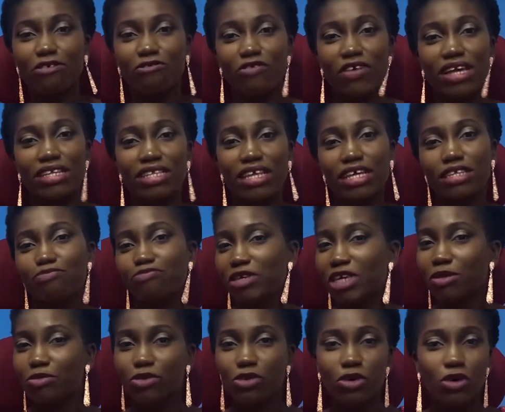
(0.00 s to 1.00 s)
defended
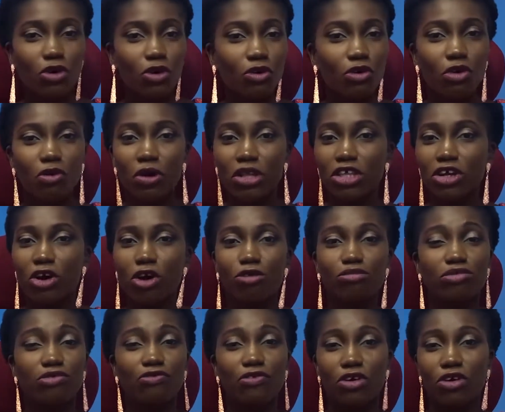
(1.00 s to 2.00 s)
people when it
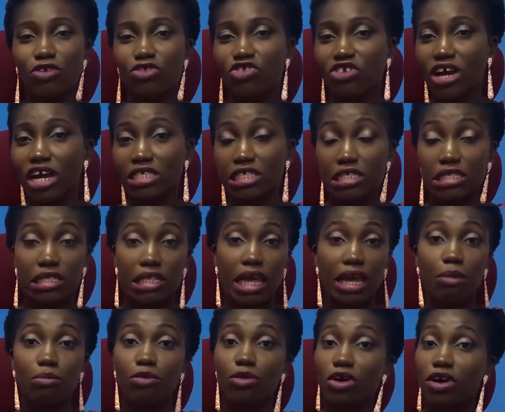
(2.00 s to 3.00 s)
comes to various charges
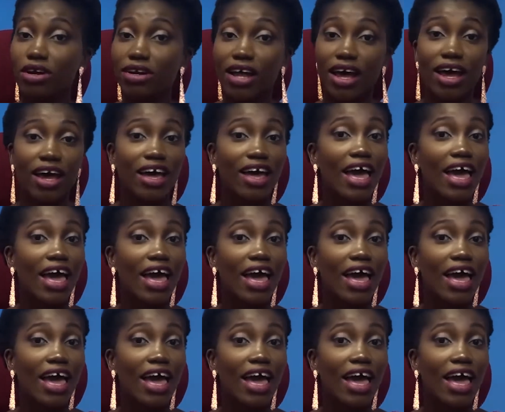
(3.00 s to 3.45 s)
like murder,